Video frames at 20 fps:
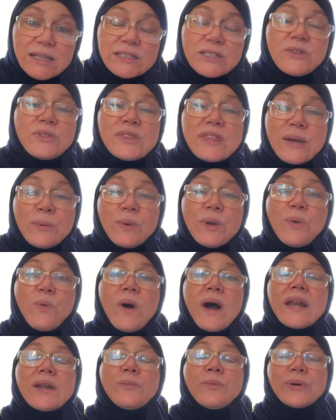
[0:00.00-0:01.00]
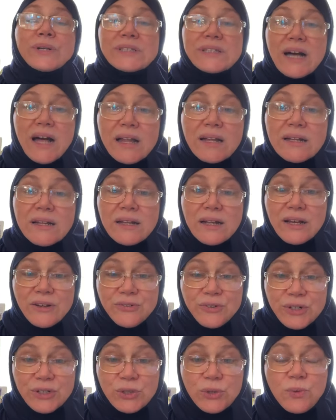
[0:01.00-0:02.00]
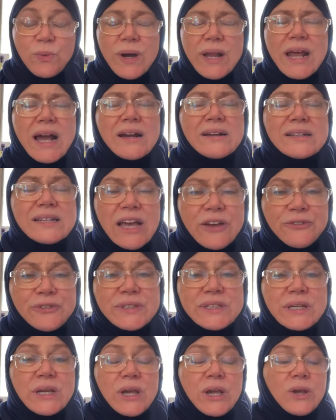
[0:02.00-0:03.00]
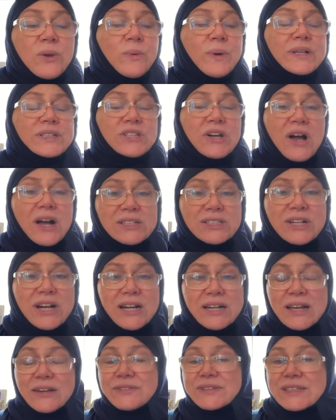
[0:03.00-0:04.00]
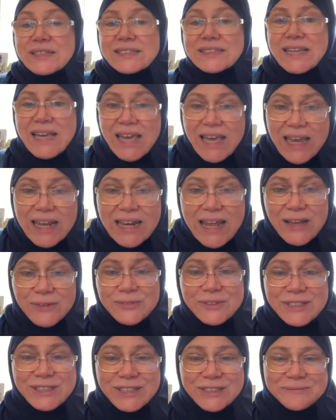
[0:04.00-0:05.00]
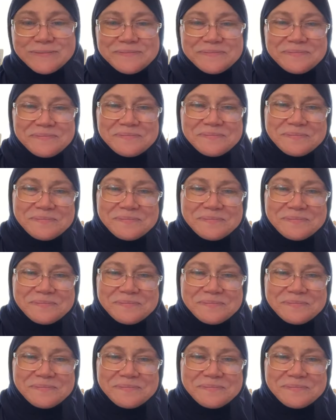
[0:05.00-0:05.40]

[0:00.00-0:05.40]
So we want to put Allah first. We want our nafs, we want to talk to our nafs and say, hey nafs,